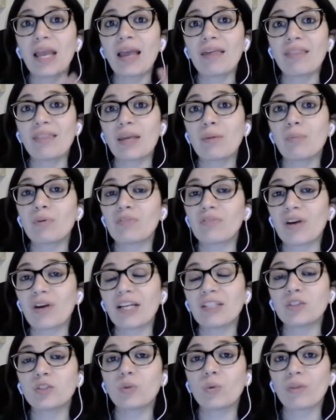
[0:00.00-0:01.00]
They
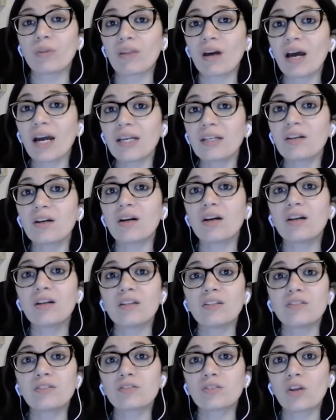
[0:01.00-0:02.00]
provide you with
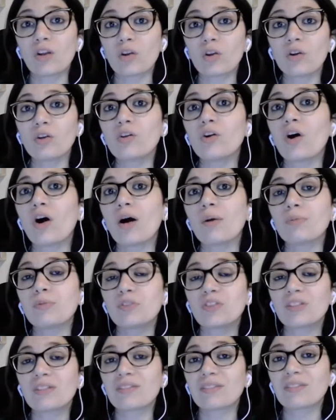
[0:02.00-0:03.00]
icons, logo
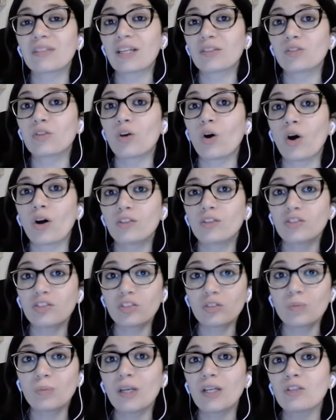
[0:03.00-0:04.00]
options, and so on.
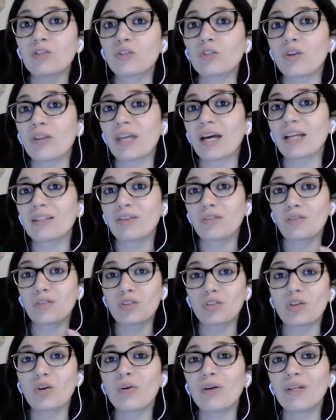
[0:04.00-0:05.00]
Just make sure that if
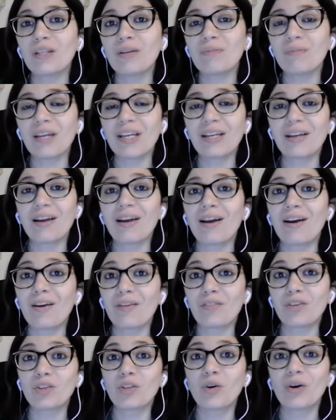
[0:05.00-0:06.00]
you don't want
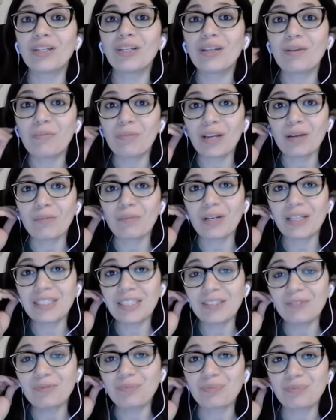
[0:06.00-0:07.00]
to pay
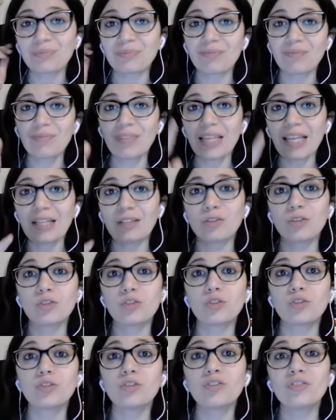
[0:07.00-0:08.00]
money, to
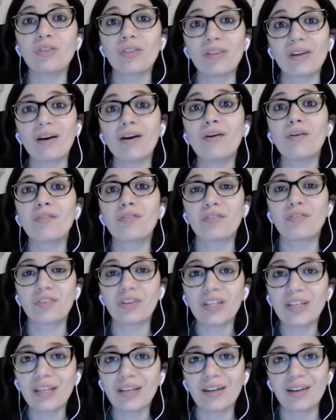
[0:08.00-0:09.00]
choose the
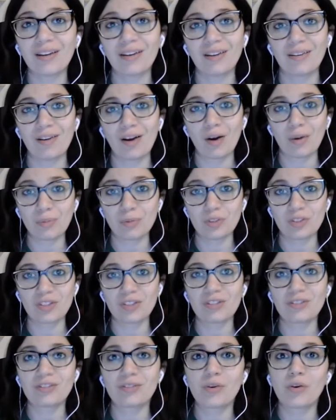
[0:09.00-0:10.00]
free
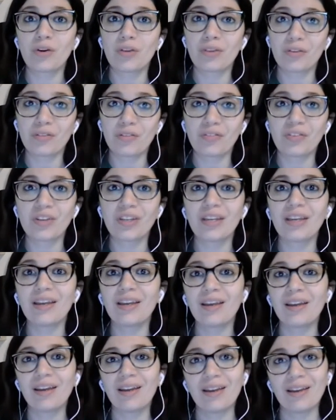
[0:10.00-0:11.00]
options or the free
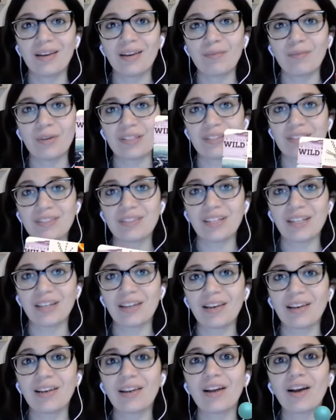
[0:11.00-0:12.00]

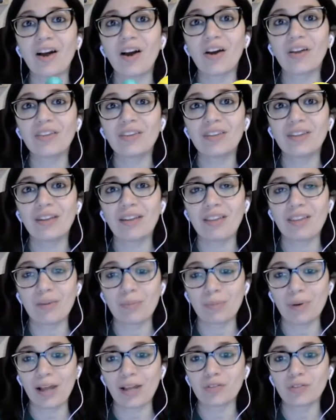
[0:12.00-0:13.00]
material on the
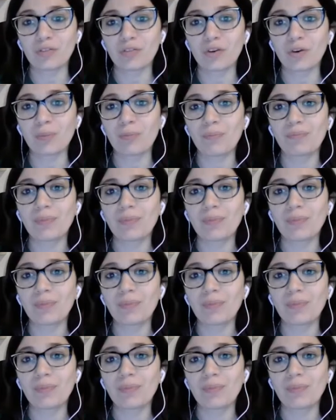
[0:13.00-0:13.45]
platform.